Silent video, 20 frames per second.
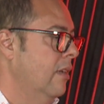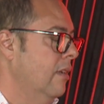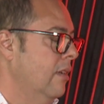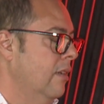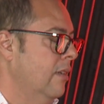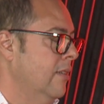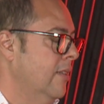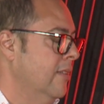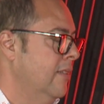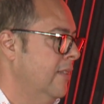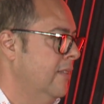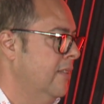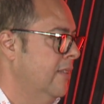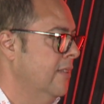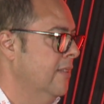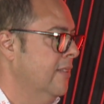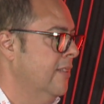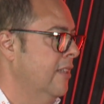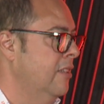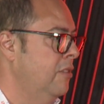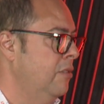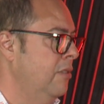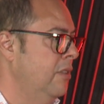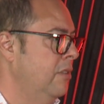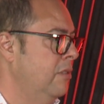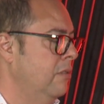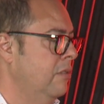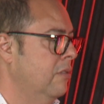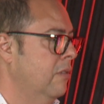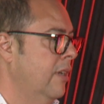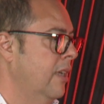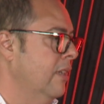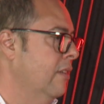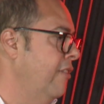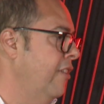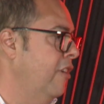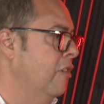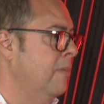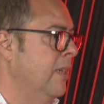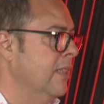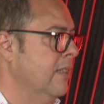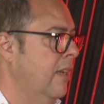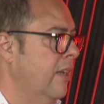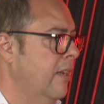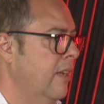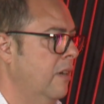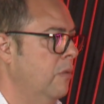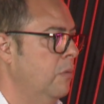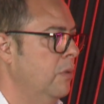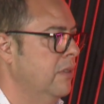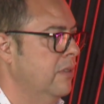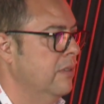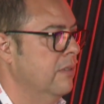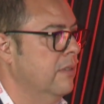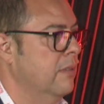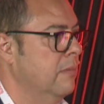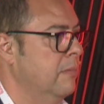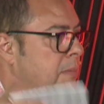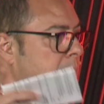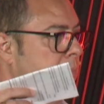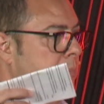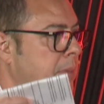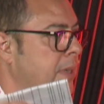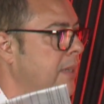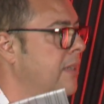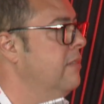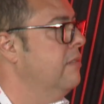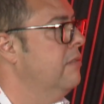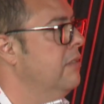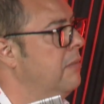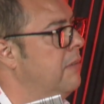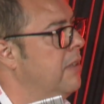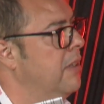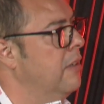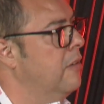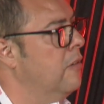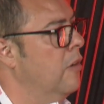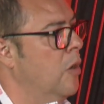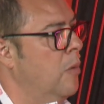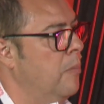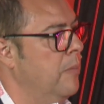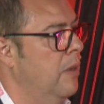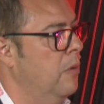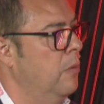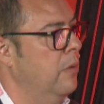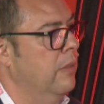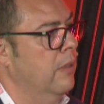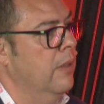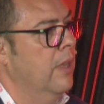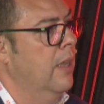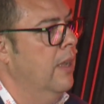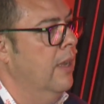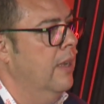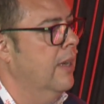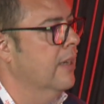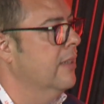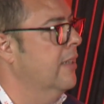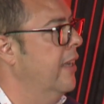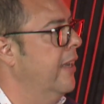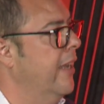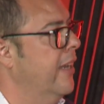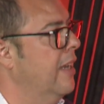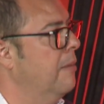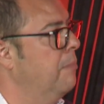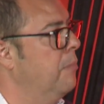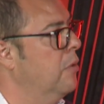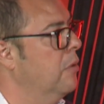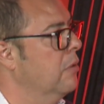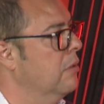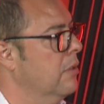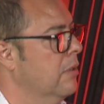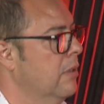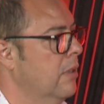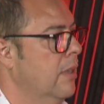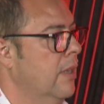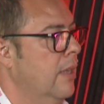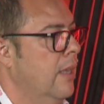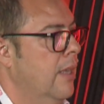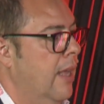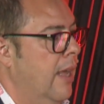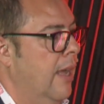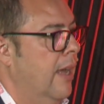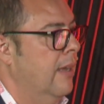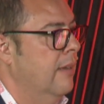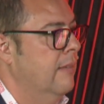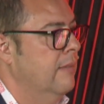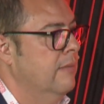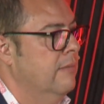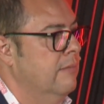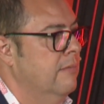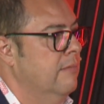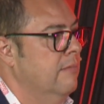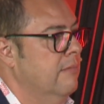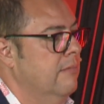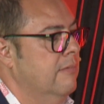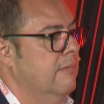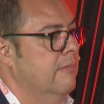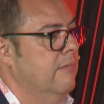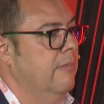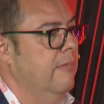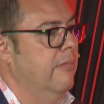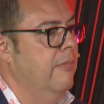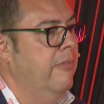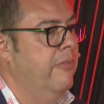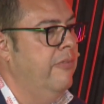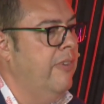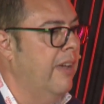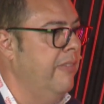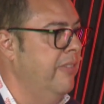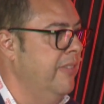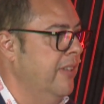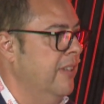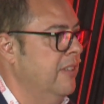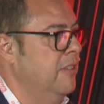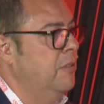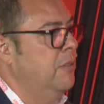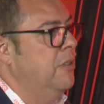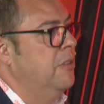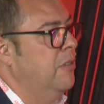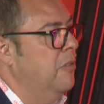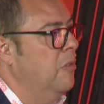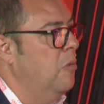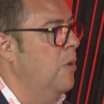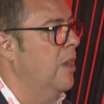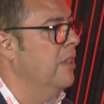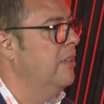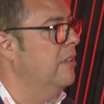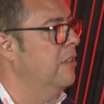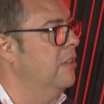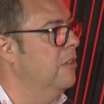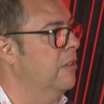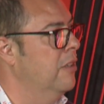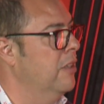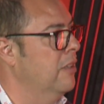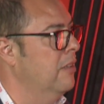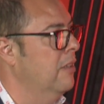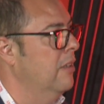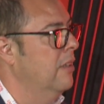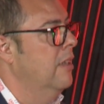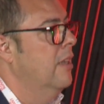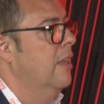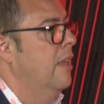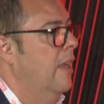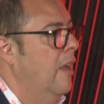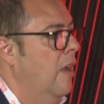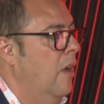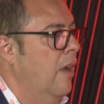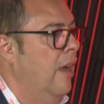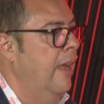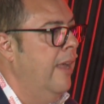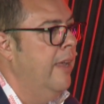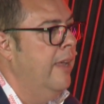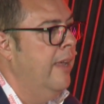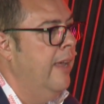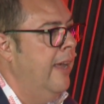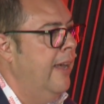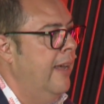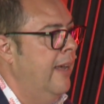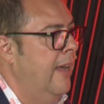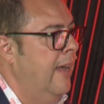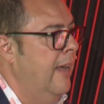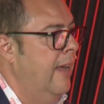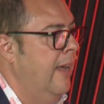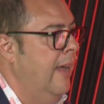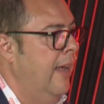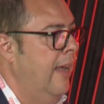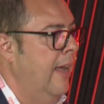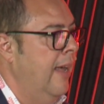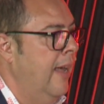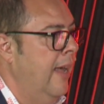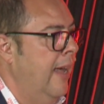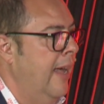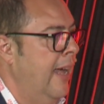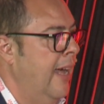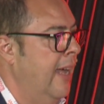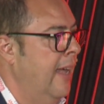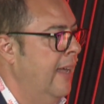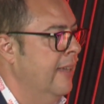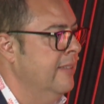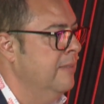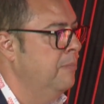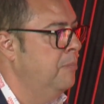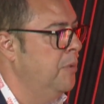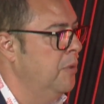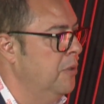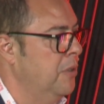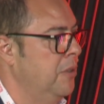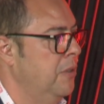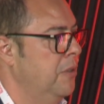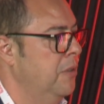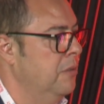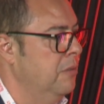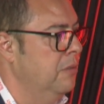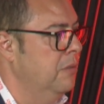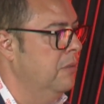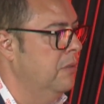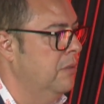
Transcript: in the 16th century to connect Rio Magdalena, which is the biggest river in Colombia, with Cartagena port. And 5 centuries of water going has produced